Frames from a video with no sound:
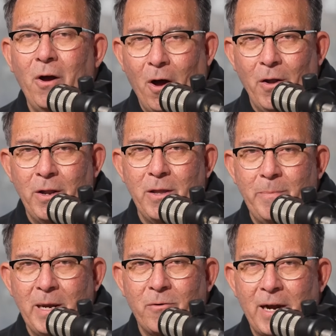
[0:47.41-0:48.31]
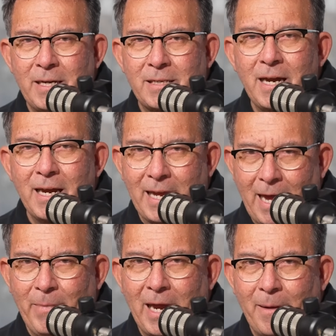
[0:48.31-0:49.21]
on the big race
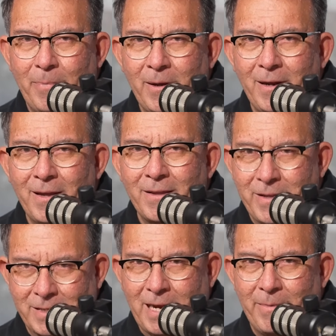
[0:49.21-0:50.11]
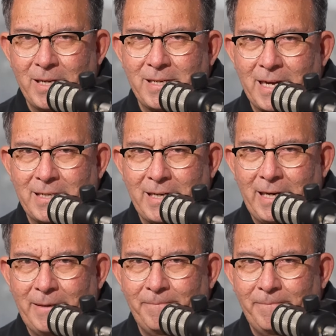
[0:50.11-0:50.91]
coming up this coming Saturday.